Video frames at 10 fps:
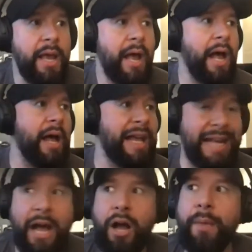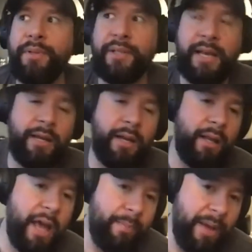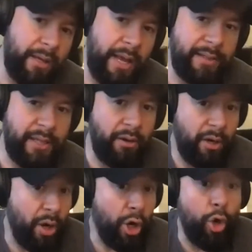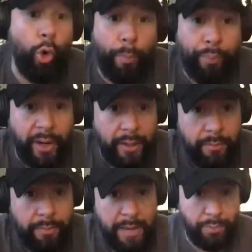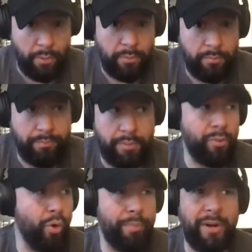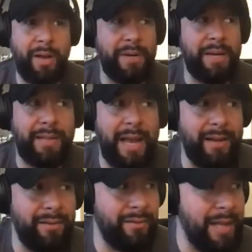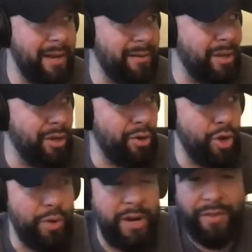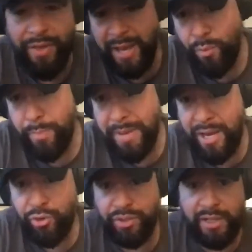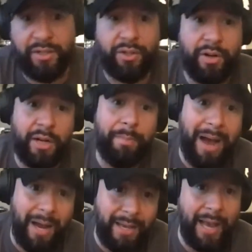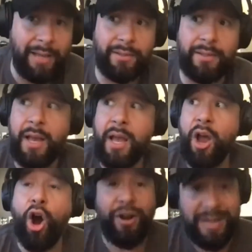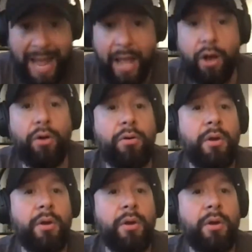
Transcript: And now I'm seeing a lot of my clientele are corporate people, the corporate companies that you wouldn't think would be interested in starting a podcast are now